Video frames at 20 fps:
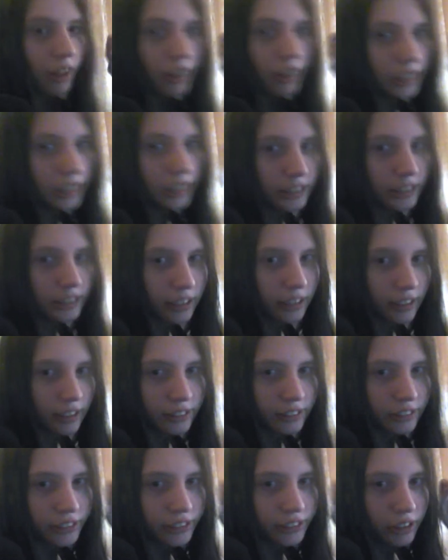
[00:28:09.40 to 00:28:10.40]
east
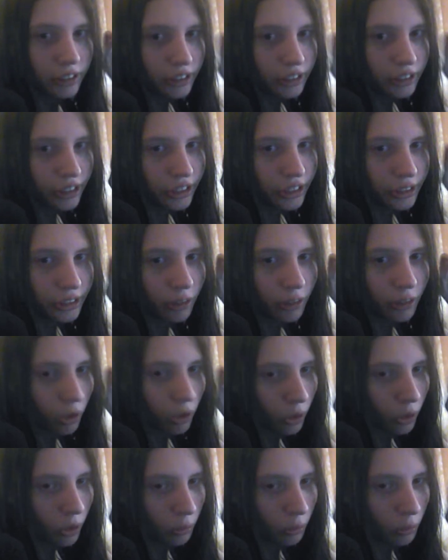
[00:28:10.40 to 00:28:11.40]
is
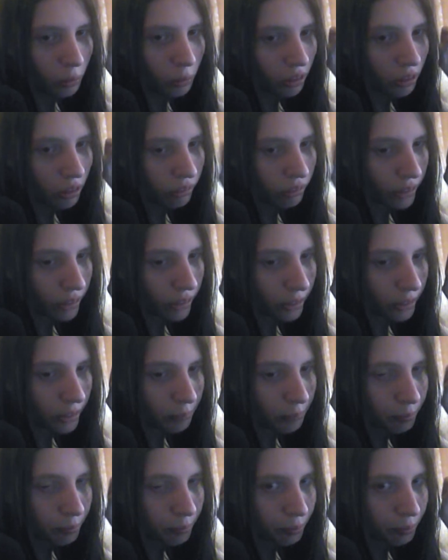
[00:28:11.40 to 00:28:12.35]
Yehovah.